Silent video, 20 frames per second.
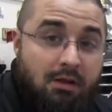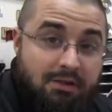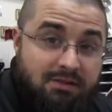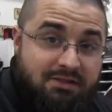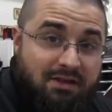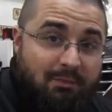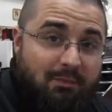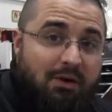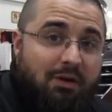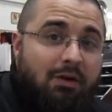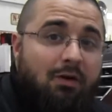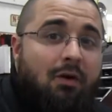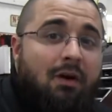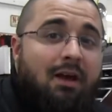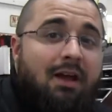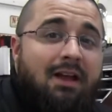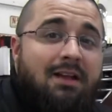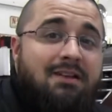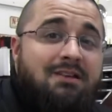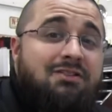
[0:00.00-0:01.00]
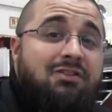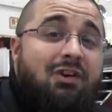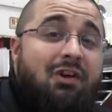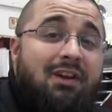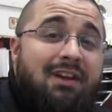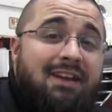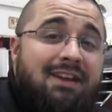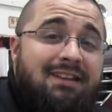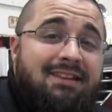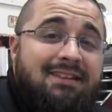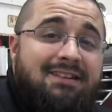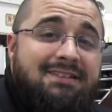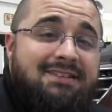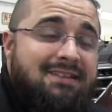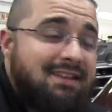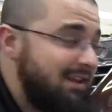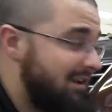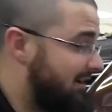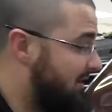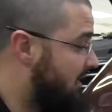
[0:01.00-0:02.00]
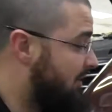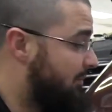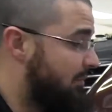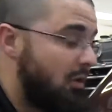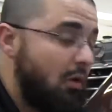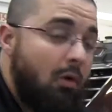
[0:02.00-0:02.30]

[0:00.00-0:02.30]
So I'm going to go ahead and start heating this thing up